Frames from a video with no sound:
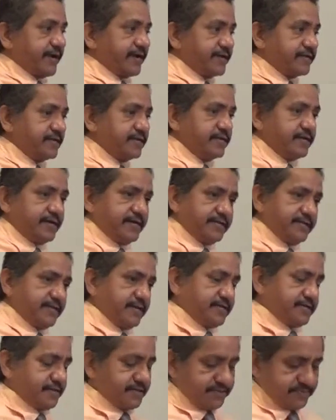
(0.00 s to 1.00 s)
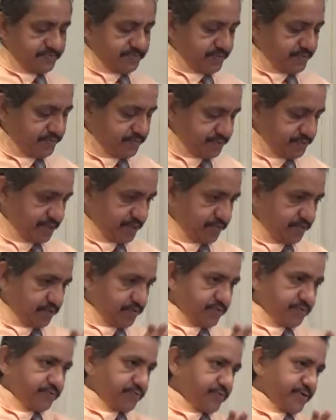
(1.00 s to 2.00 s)
right? And, and people say,
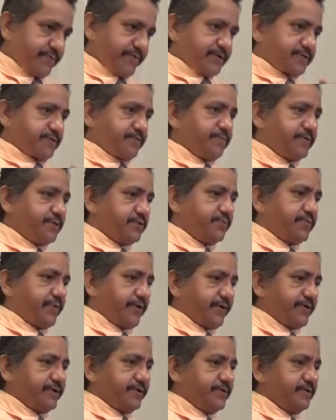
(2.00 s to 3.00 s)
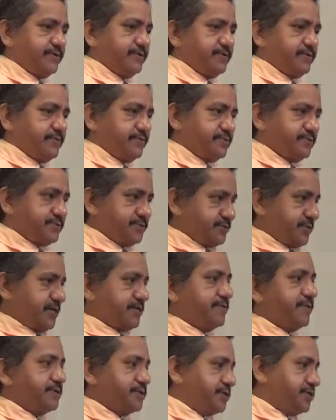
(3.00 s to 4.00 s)
well, what about the middle part? You know, it
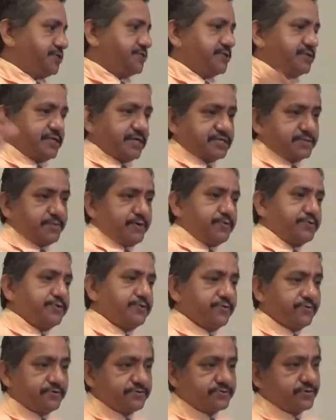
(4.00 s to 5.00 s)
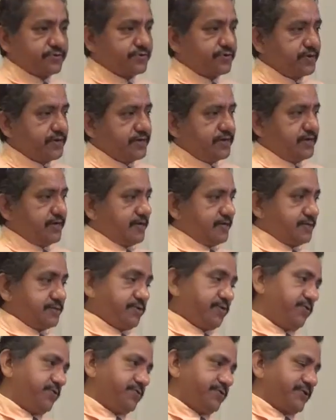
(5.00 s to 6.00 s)
talks about children, talk talks about when they're older, and it's,
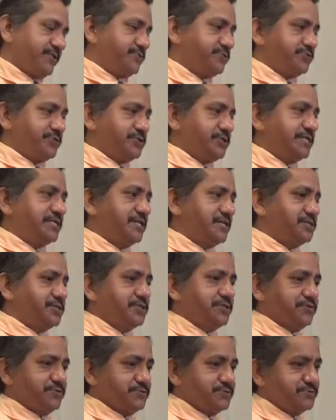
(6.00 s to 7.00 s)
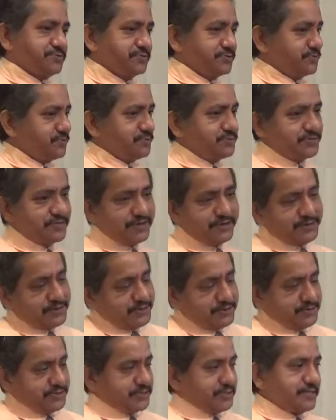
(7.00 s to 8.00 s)
oh, well, those are the teenage years. Those are
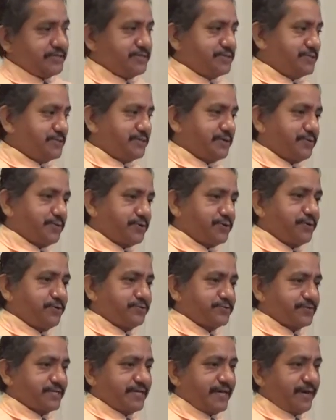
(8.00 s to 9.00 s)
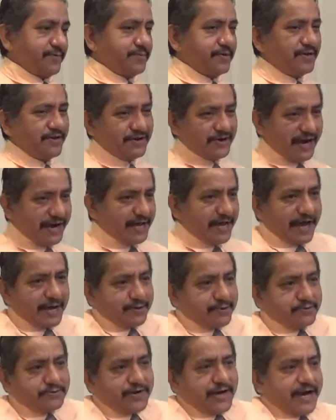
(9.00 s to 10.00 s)
years. you just never know what's going to happen. I, I,
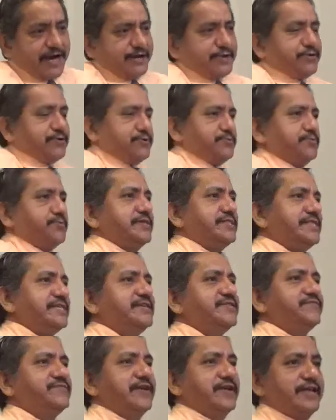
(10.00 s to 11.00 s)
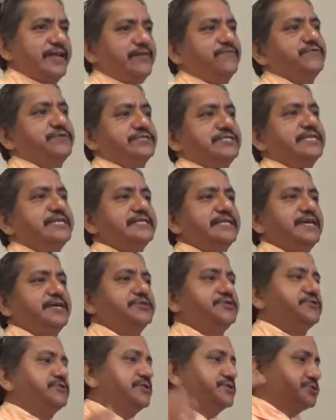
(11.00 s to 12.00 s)
don't, I don't believe that every
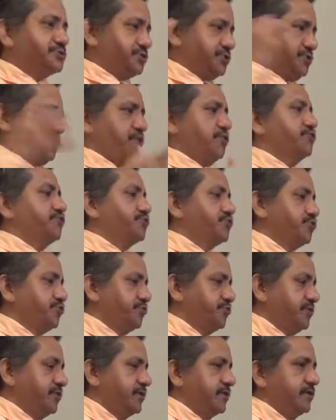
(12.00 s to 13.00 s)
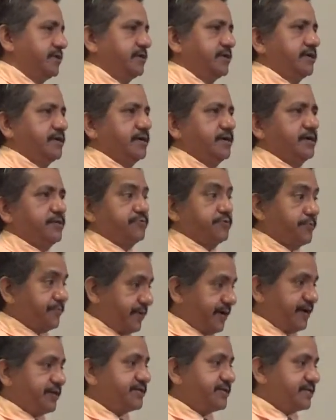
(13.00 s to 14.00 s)
teenager needs to go through uh,
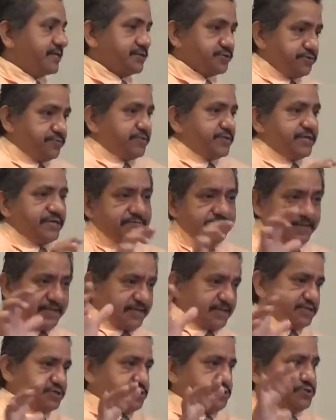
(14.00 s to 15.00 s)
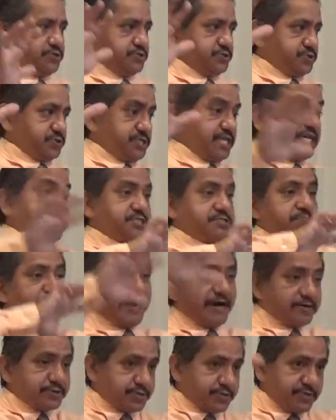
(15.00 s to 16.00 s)
rebellion. I do believe they need to test
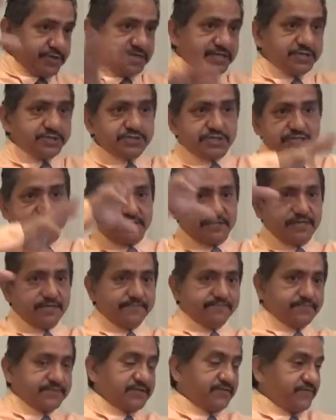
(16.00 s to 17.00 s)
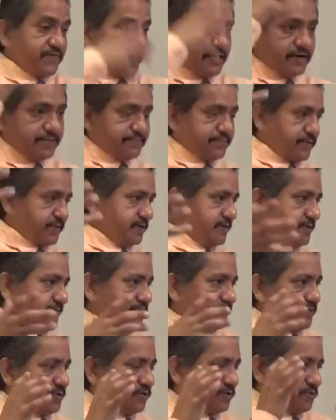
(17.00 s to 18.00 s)
boundaries and develop,
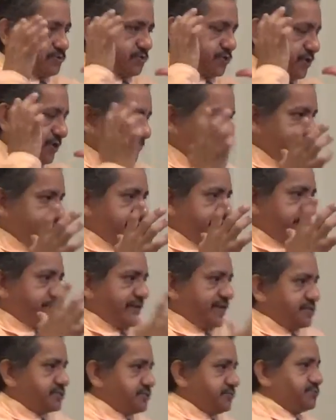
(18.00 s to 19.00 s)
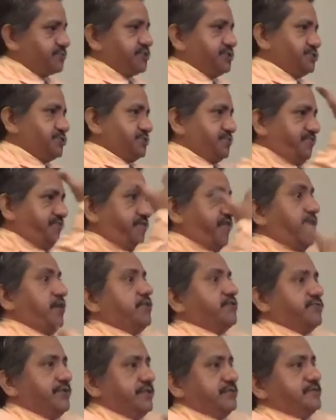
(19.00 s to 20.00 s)
you know, come from a place of just
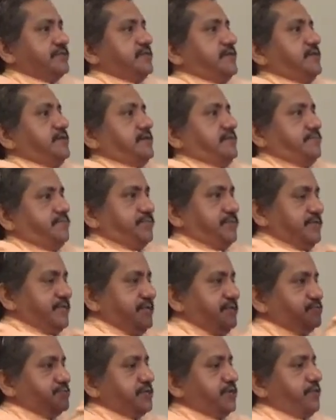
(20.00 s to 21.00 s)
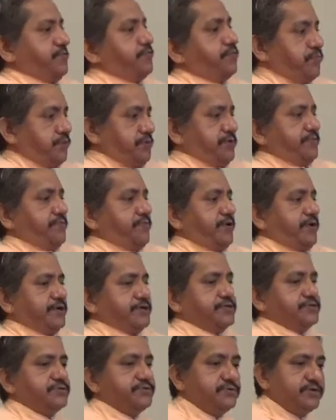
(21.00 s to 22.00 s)
following beliefs that are put
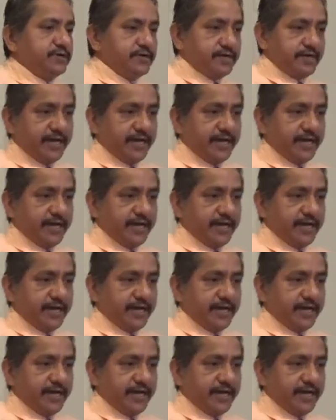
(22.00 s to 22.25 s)
upon you